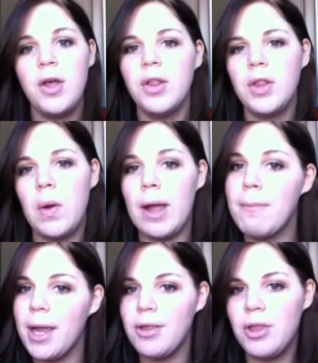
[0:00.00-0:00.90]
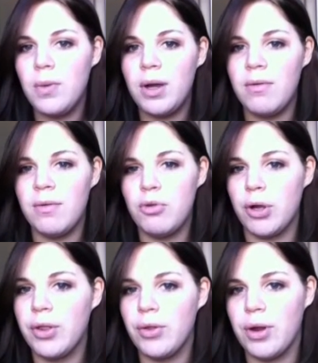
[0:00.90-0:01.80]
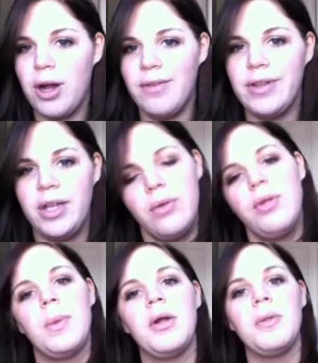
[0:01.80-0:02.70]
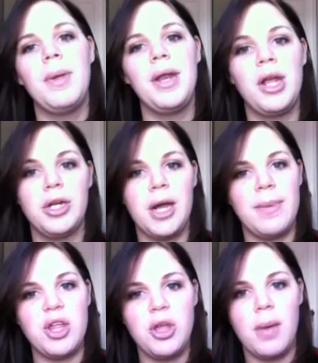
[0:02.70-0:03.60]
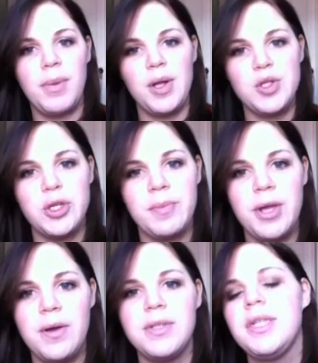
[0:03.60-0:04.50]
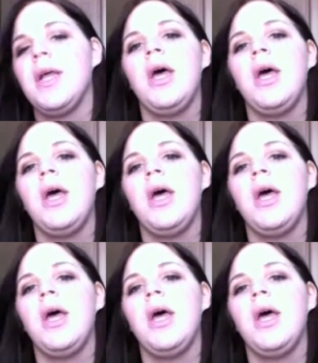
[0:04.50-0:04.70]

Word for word: So I might do a drugstore haul video tomorrow depending on how my shopping trip goes.